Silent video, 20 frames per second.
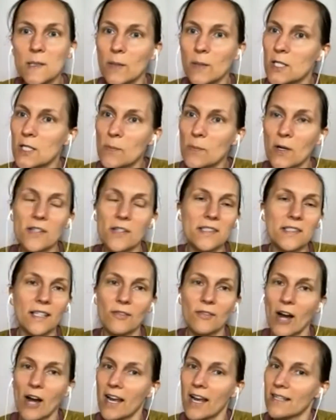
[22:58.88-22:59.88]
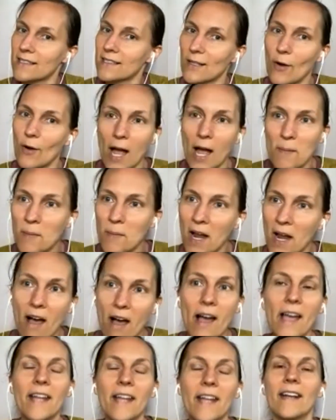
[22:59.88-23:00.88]
speech person, right? So
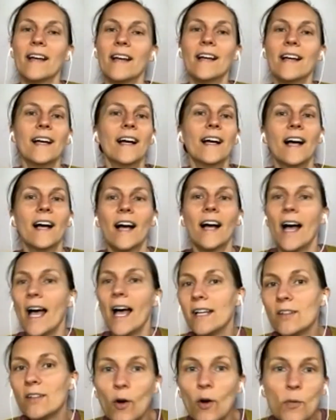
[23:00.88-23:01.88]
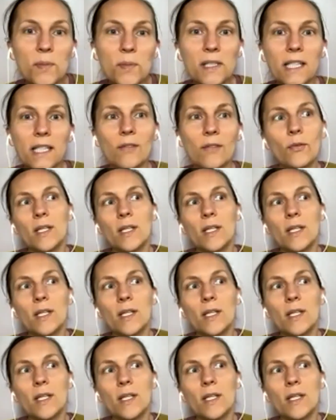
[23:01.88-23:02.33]
I don't believe